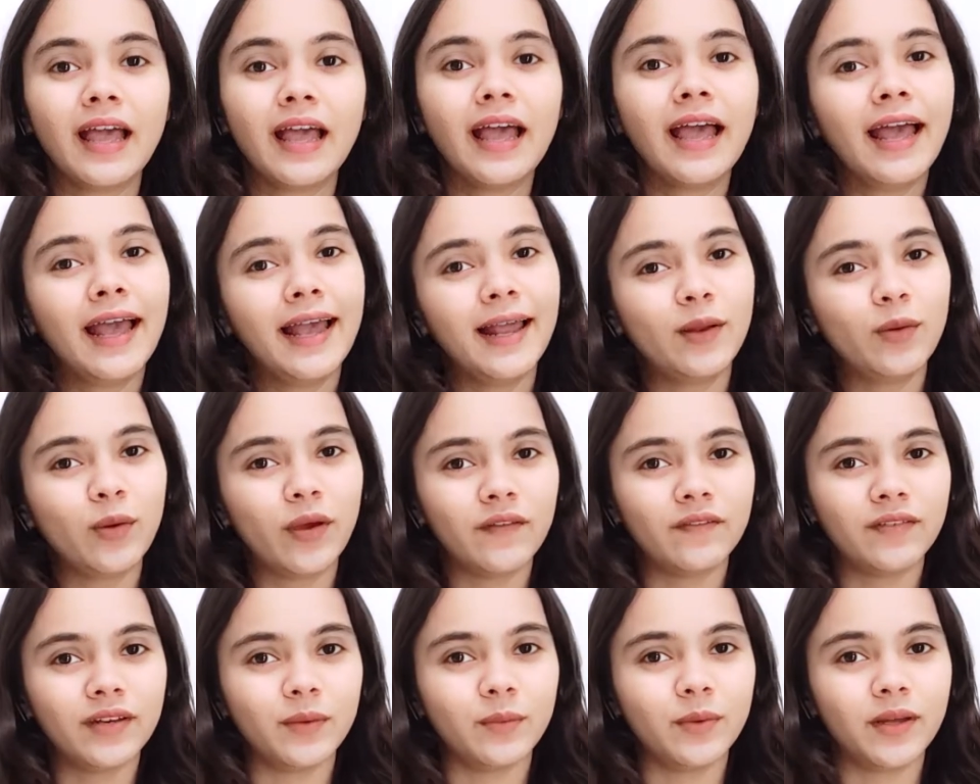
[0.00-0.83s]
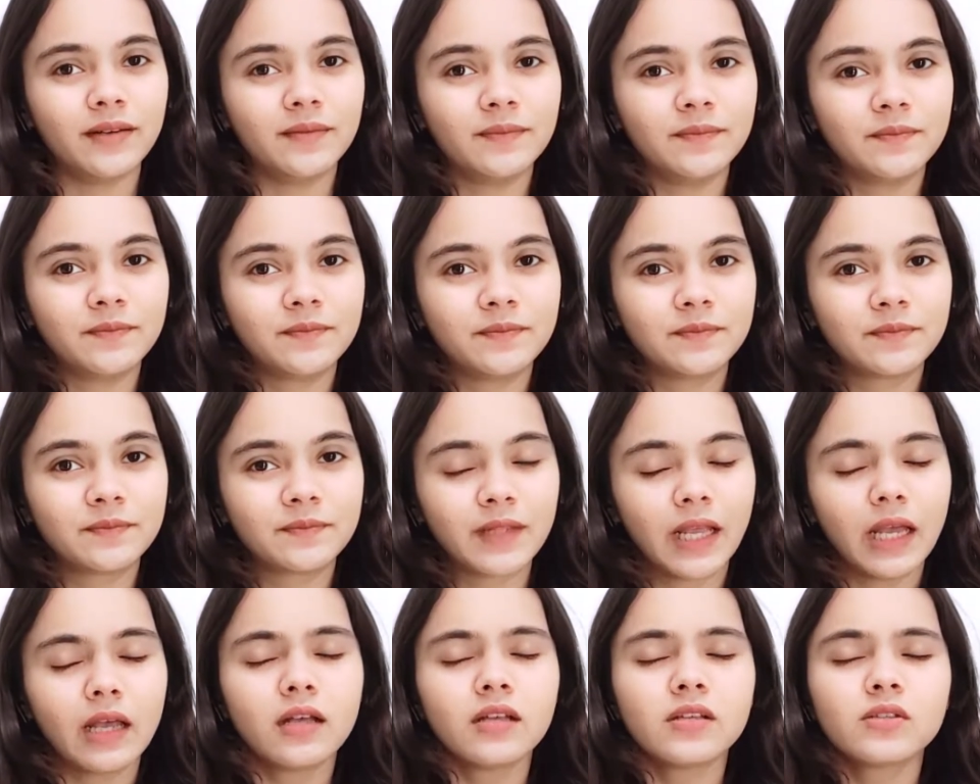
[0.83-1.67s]
Hello everyone.
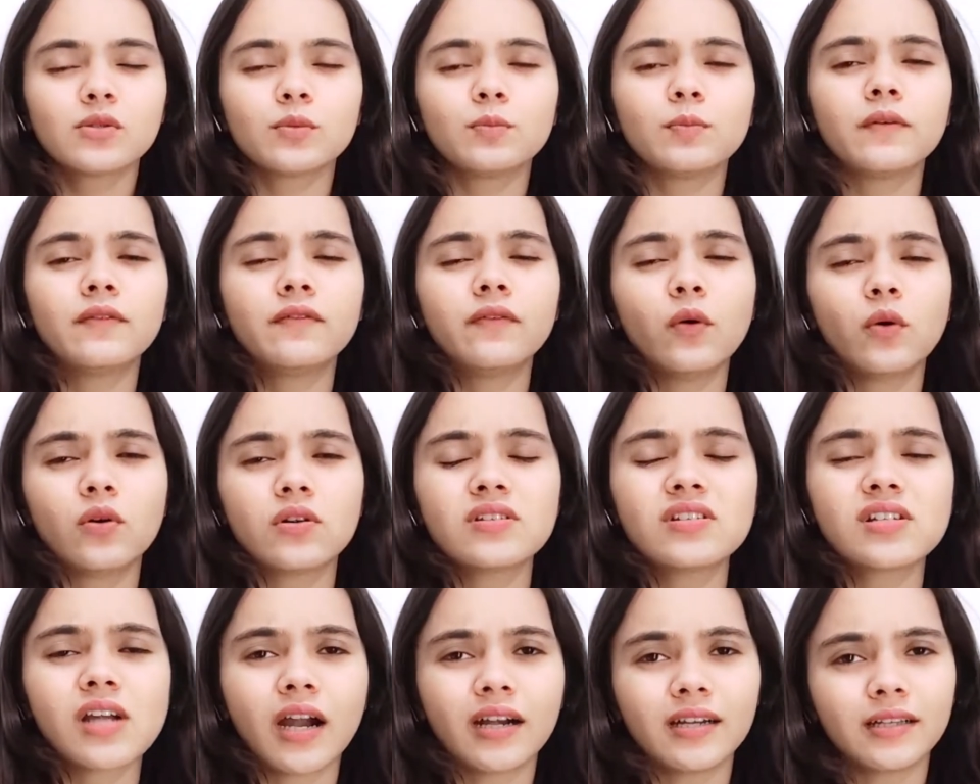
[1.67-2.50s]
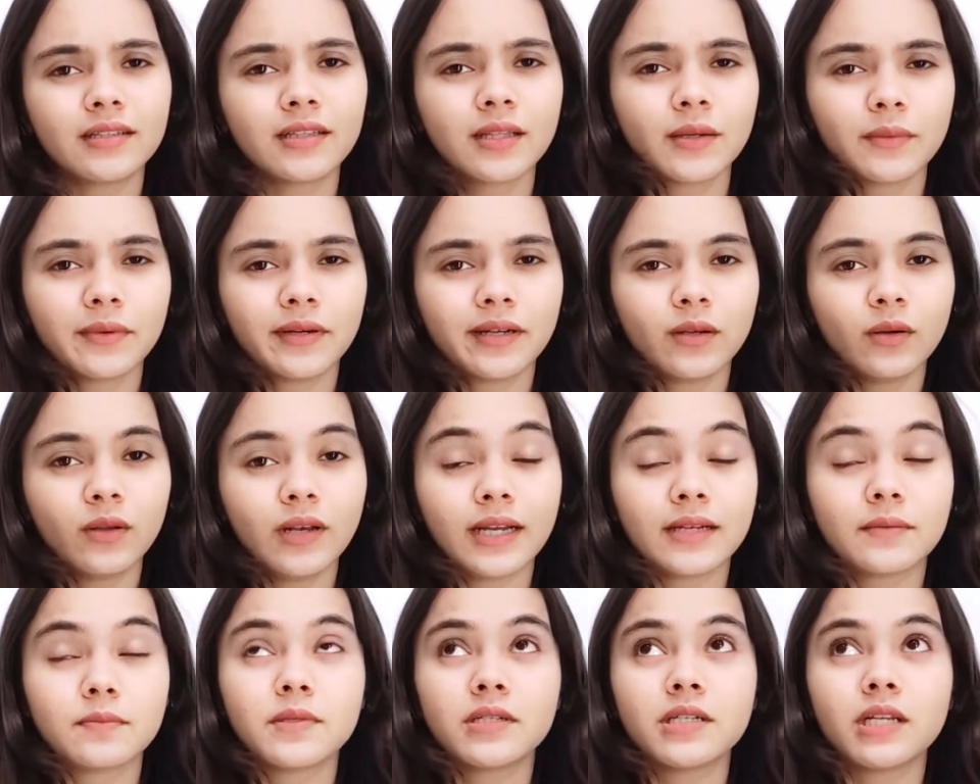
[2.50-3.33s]
So before starting the video,
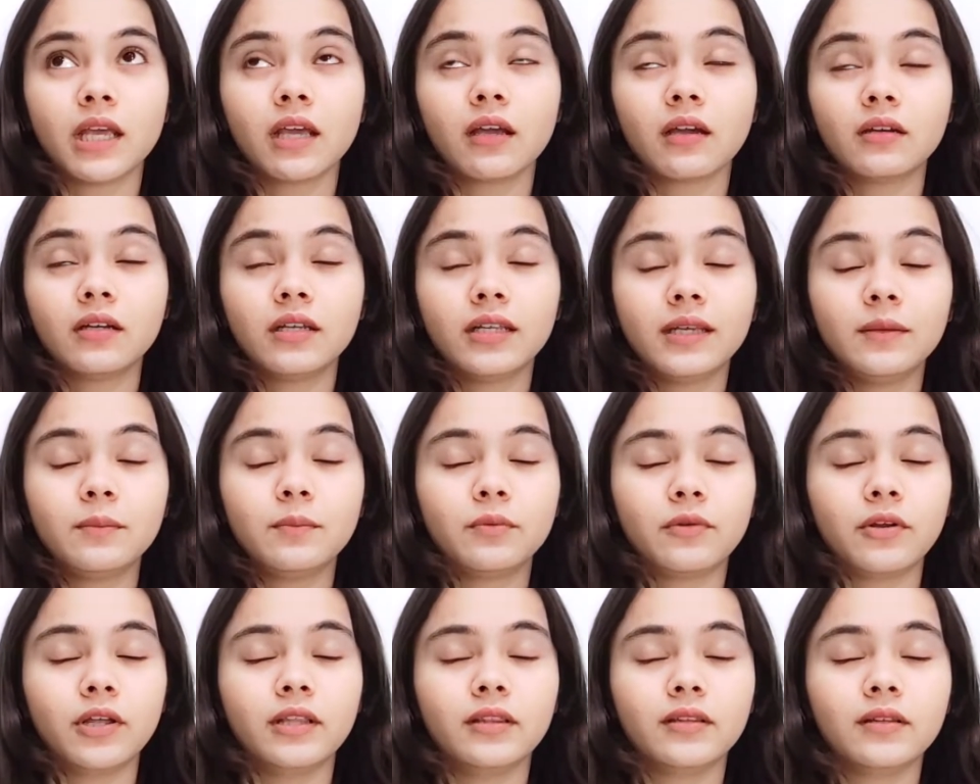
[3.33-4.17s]
let me take a deep breath.